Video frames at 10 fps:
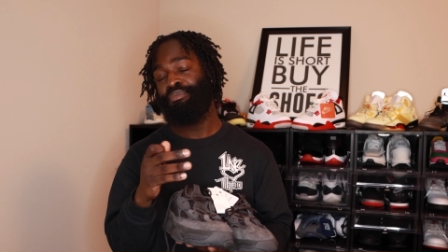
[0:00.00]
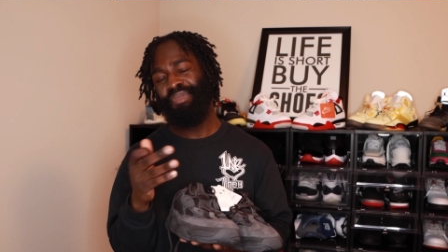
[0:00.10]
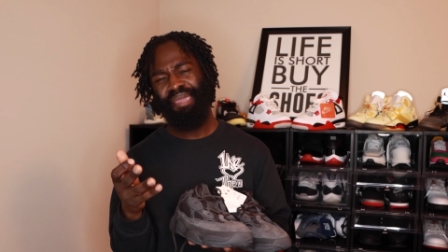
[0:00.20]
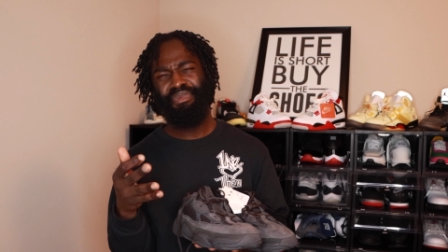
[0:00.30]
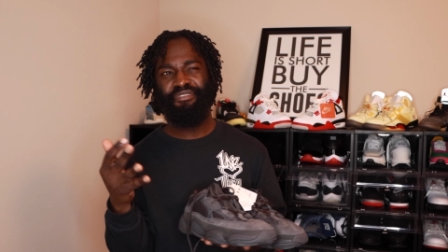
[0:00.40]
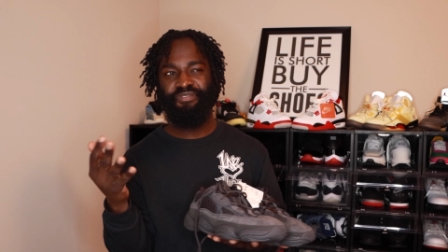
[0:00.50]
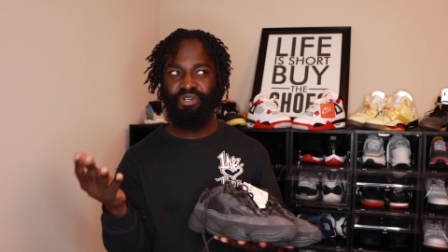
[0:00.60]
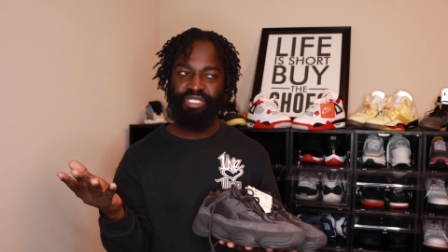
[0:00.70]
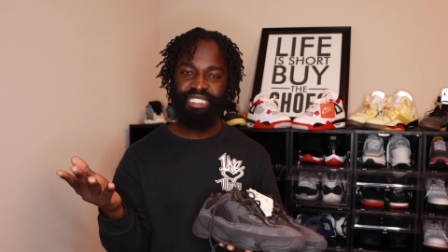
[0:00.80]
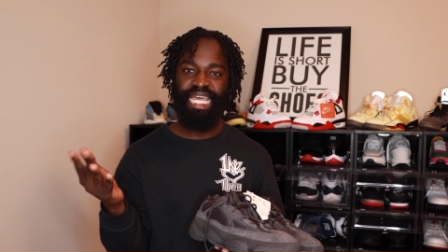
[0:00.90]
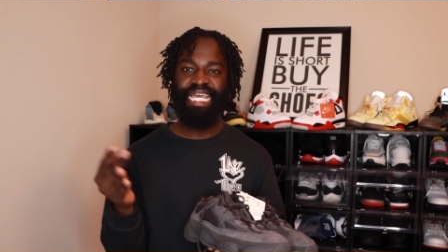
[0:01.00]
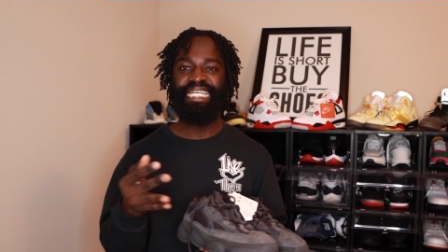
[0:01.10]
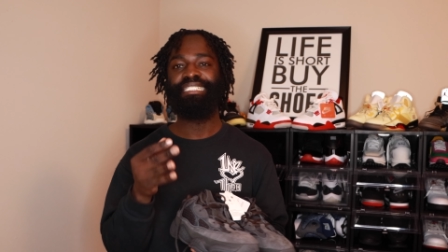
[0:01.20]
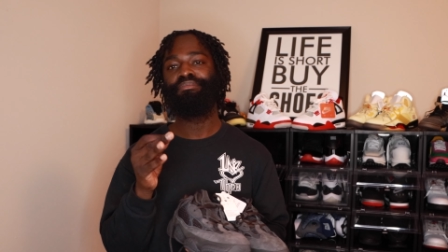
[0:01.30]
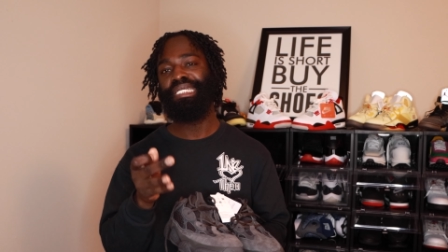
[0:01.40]
maybe a full
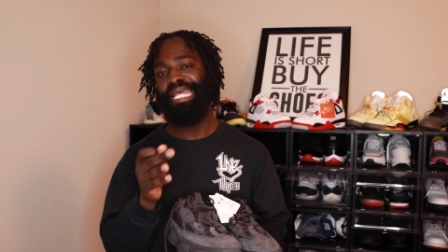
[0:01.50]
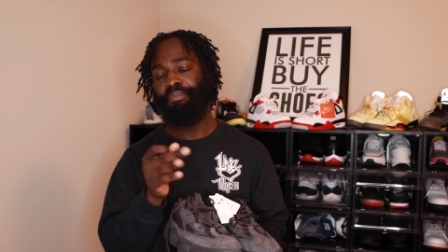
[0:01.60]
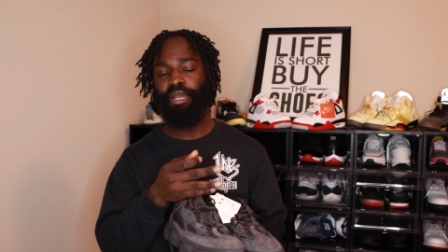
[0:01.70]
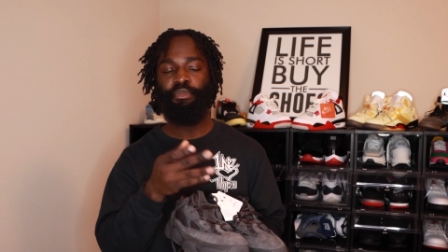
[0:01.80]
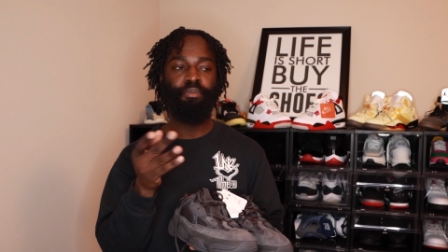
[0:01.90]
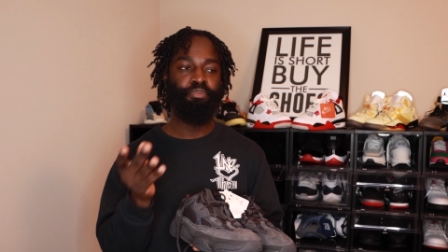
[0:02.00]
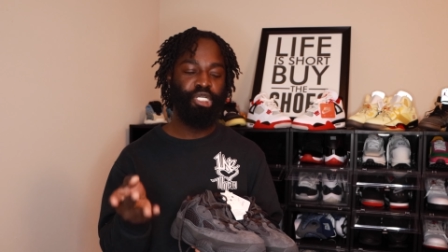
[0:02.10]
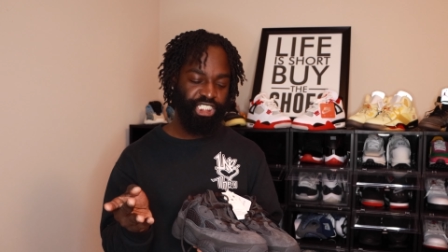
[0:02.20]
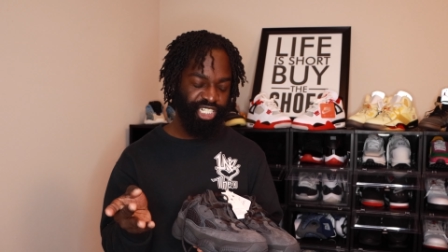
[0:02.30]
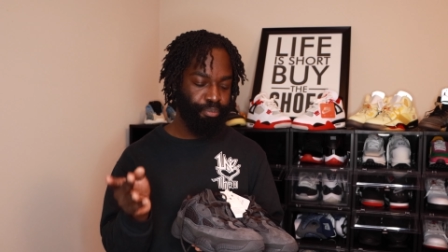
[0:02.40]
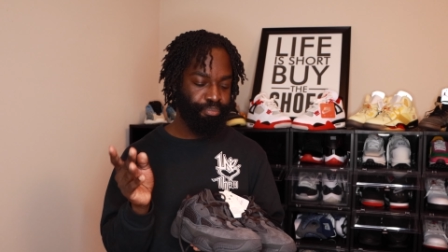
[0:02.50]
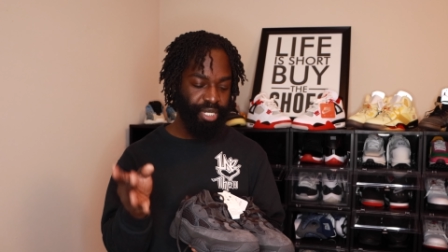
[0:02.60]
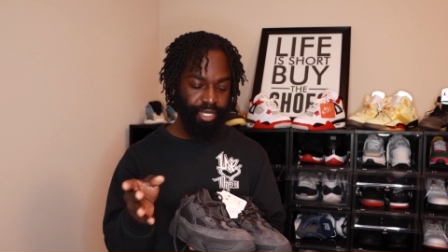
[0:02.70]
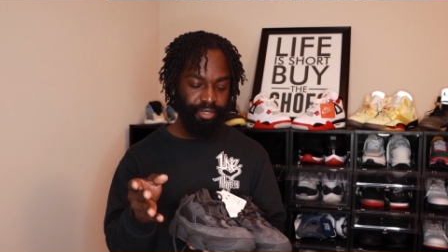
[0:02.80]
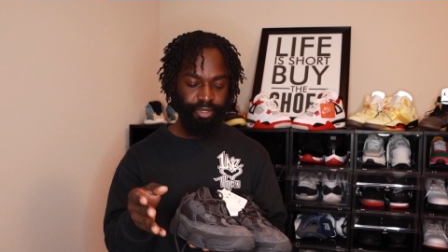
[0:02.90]
size, but that probably pushing it.
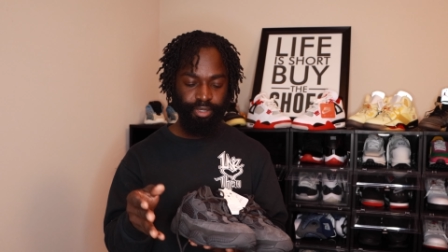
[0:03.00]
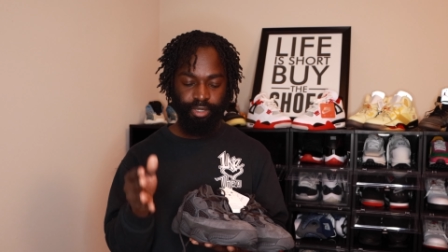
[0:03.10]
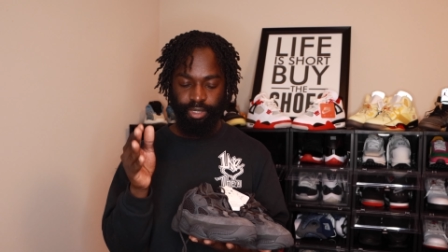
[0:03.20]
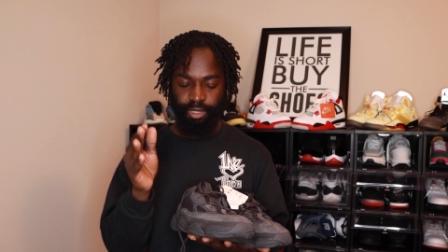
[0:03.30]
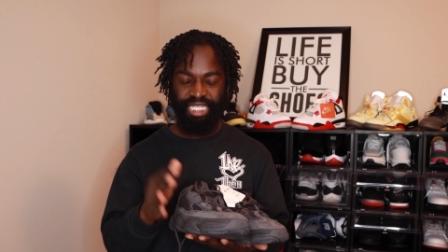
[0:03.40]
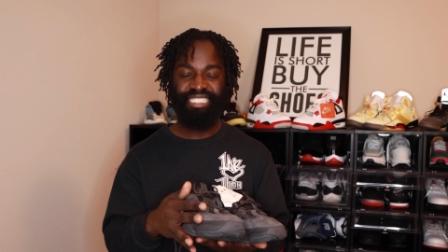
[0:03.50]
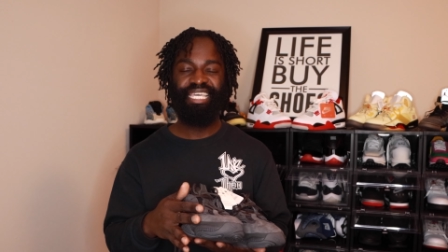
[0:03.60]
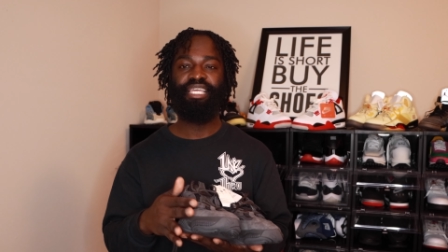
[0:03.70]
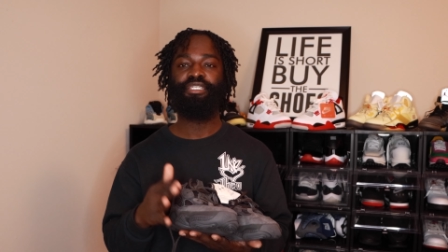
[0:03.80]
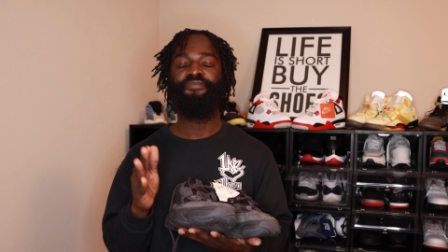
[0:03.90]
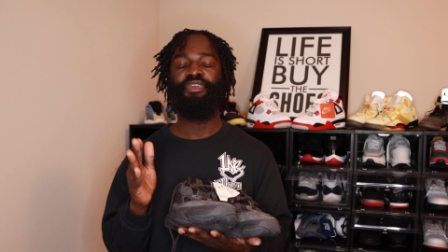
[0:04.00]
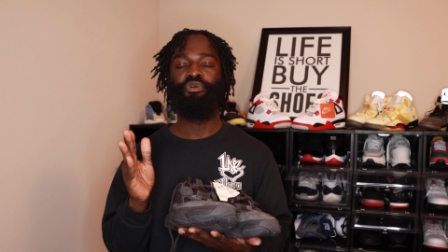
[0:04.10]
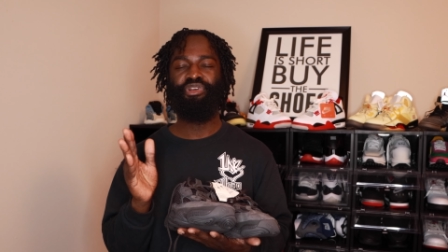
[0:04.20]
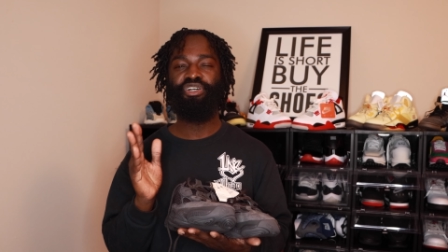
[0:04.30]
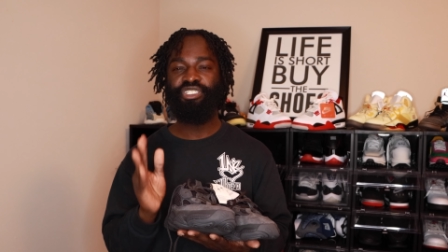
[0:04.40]
But these things
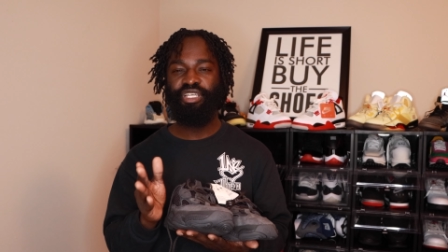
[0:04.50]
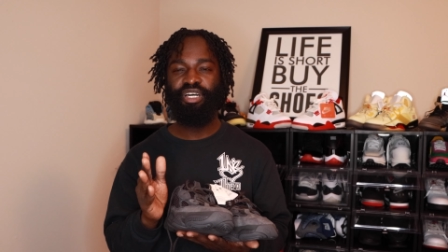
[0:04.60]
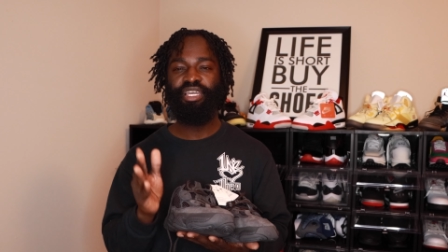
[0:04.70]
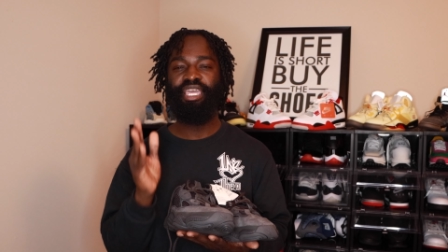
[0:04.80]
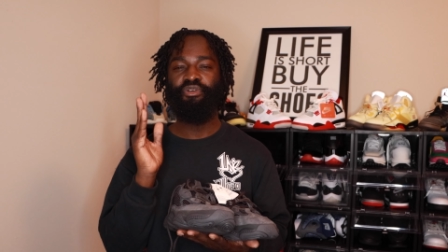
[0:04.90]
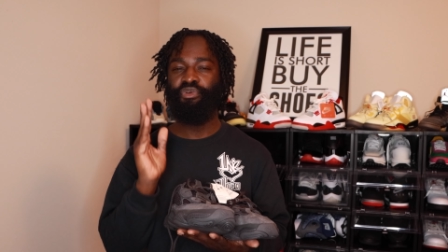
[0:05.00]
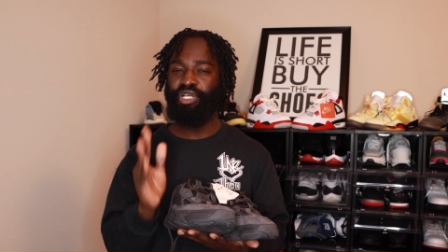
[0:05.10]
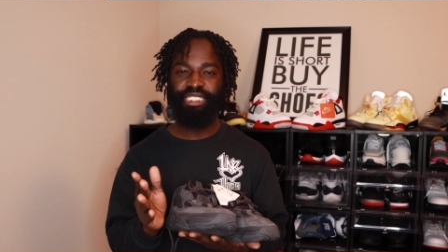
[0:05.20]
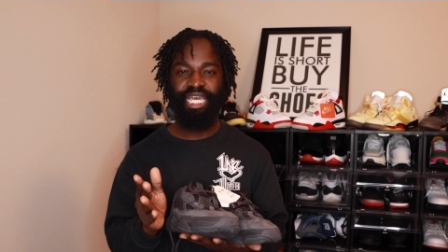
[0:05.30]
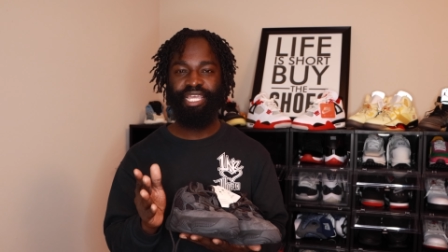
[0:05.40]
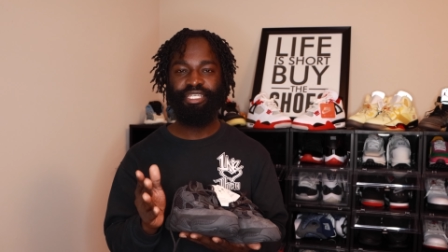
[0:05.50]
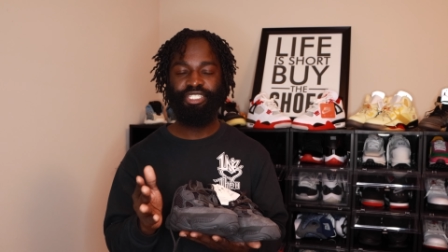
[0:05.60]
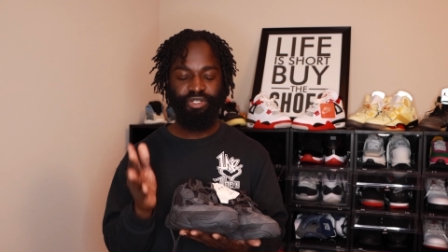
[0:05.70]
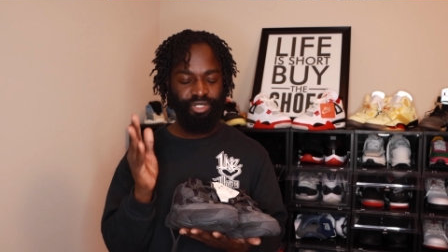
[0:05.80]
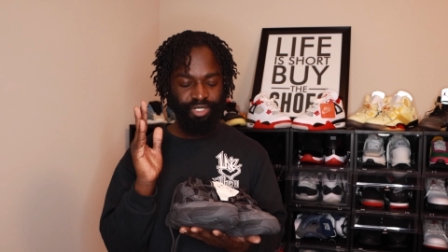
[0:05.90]
fit real snug and real tight.
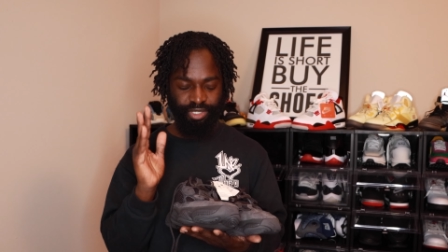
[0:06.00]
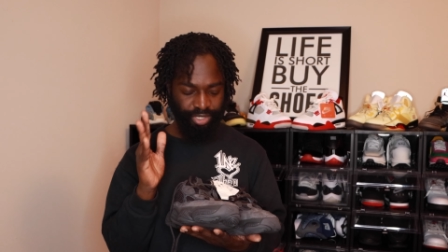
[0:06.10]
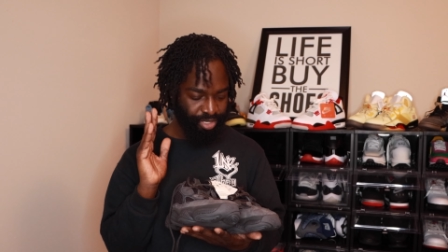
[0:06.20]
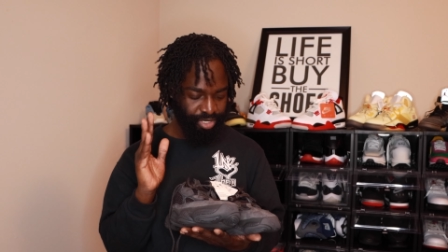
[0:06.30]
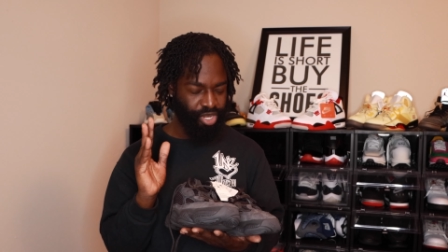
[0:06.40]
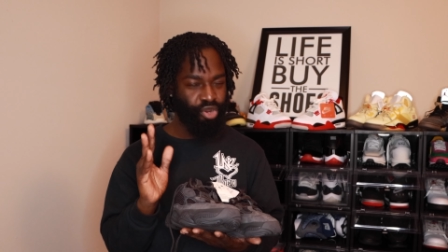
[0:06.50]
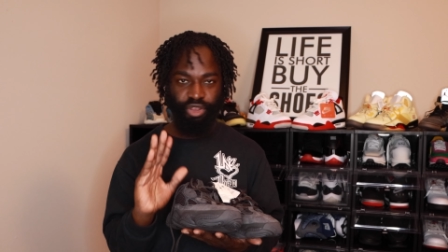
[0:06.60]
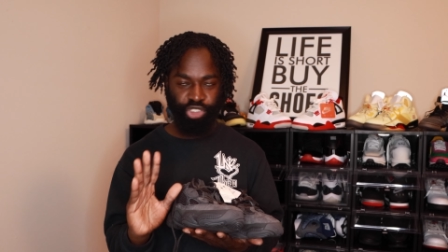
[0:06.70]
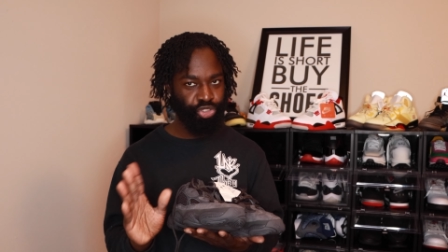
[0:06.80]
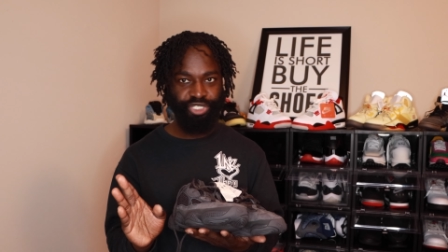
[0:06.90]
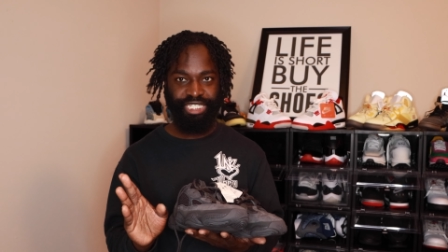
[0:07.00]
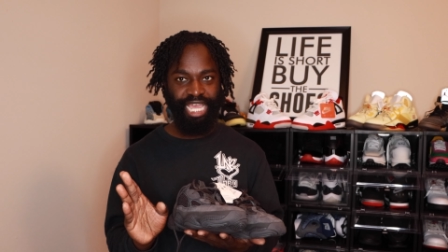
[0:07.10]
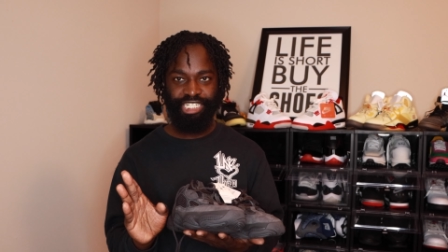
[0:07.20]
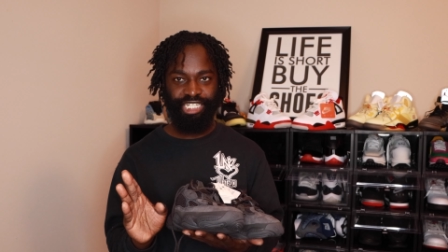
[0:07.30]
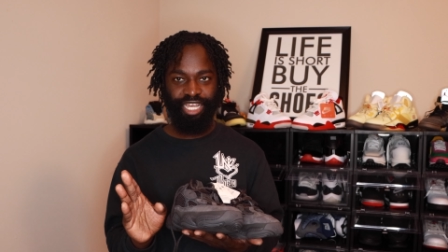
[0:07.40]
So don't go true to
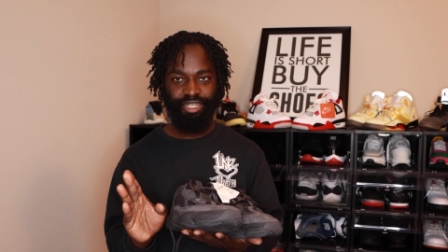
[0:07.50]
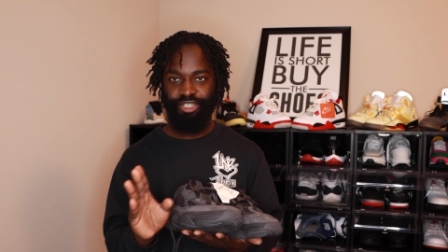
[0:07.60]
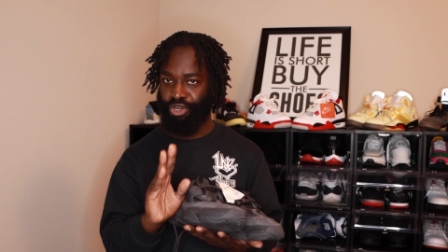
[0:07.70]
size, y'all.